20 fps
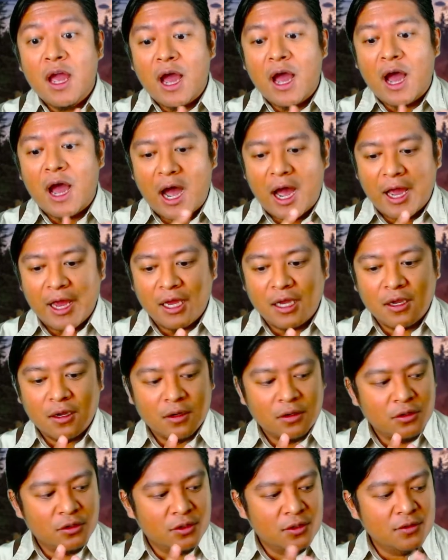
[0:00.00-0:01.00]
I
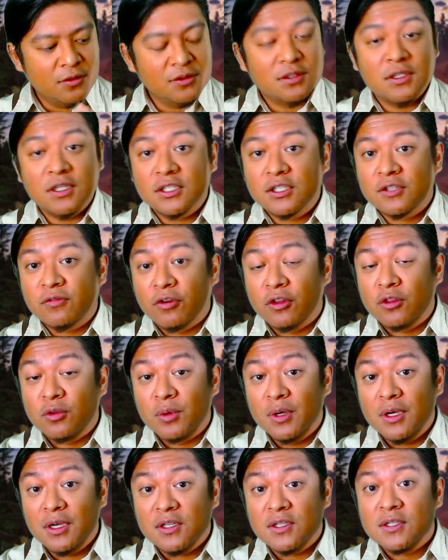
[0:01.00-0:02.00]
use this for
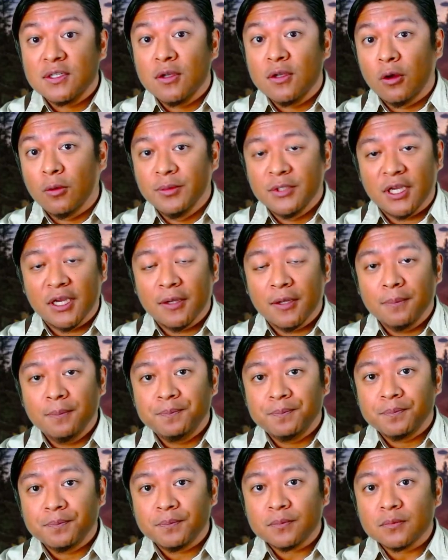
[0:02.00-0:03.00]
3D sculpting.
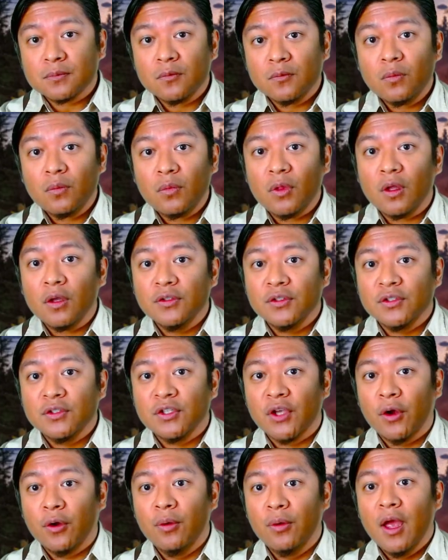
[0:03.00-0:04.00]

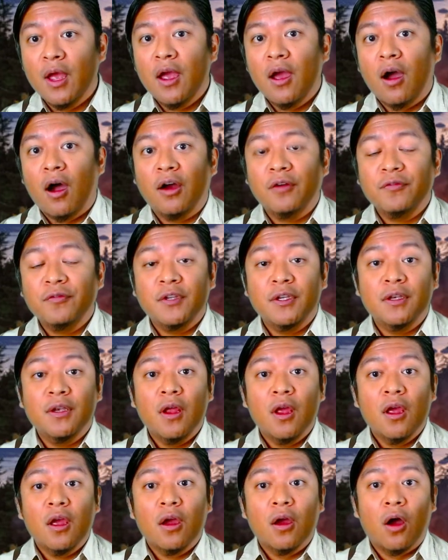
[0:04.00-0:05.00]
So often
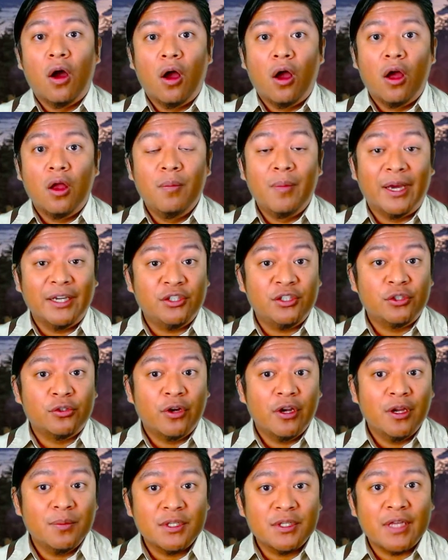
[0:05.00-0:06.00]
on my
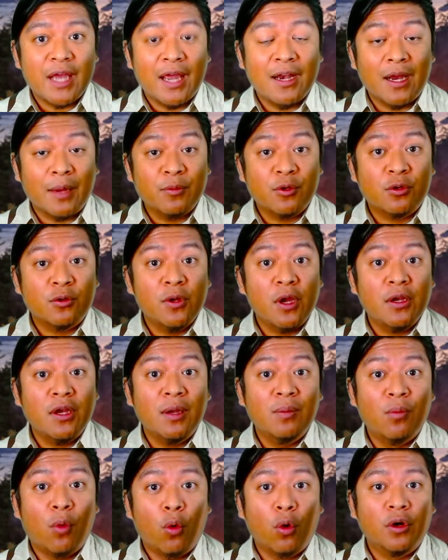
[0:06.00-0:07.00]
streams, and I'm creating
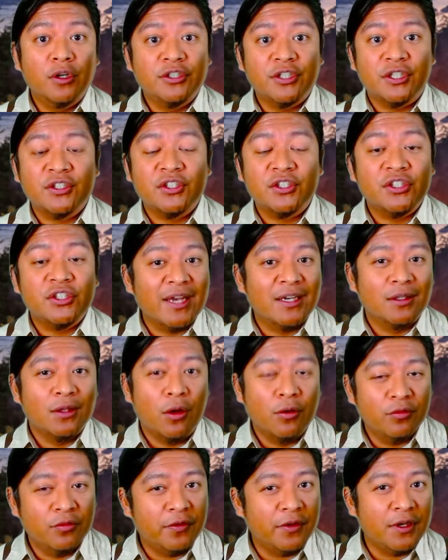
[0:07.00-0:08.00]
more just
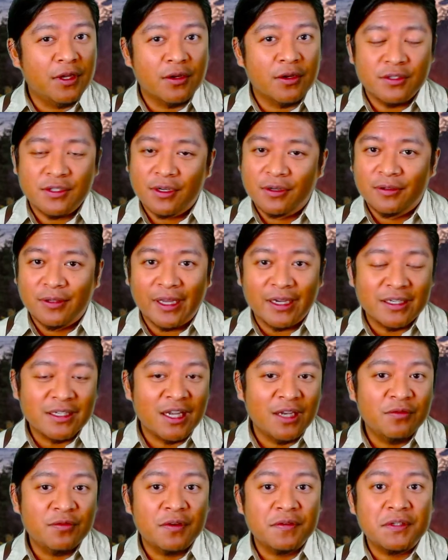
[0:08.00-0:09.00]
standalone videos that are like
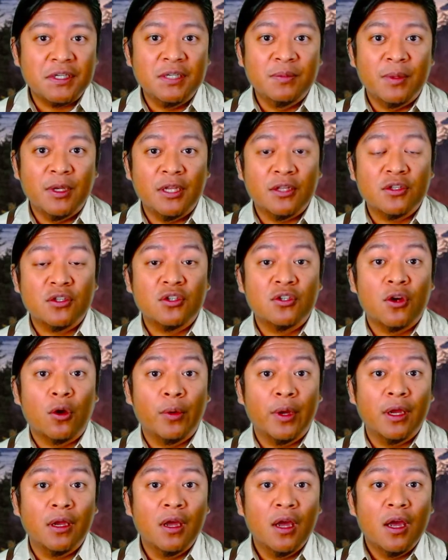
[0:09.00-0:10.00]
10-15 minutes
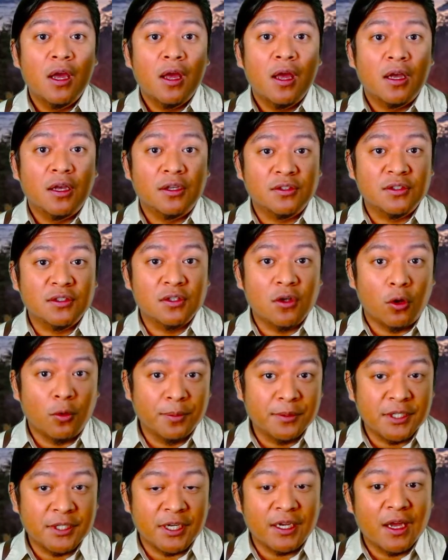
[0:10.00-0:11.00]
showing
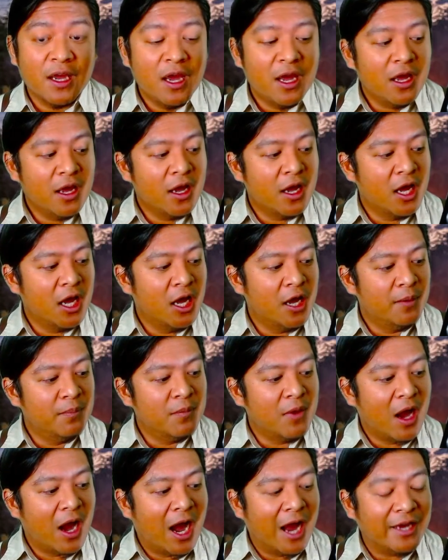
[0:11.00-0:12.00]
sculpting,
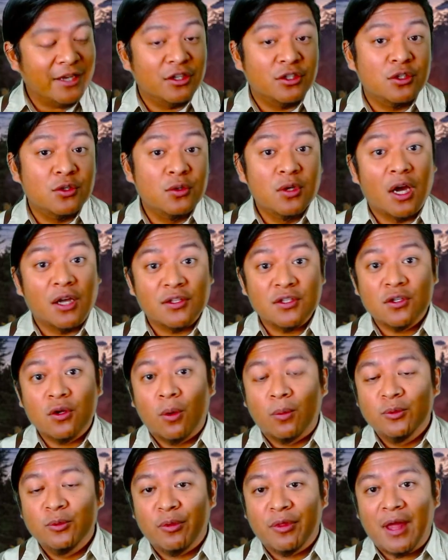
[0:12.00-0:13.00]
I do not
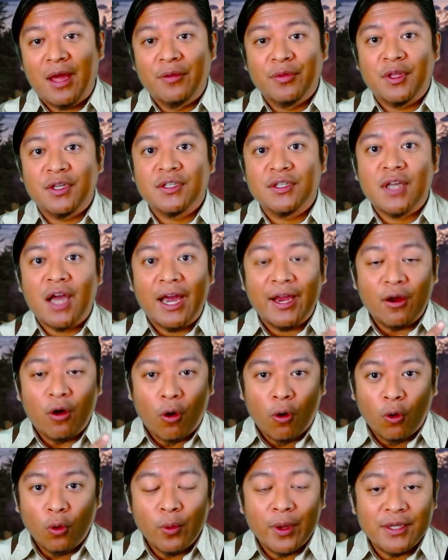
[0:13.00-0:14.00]
sculpt without this. I
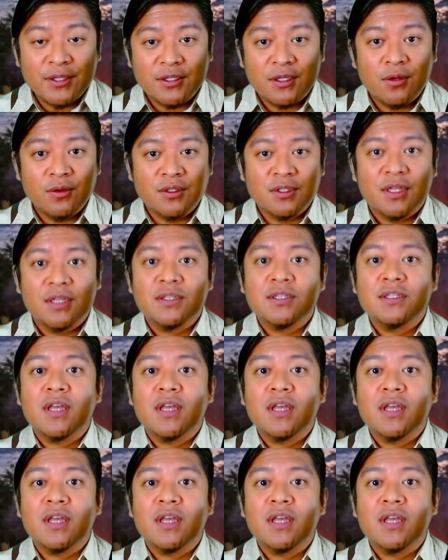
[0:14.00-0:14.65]
always use this.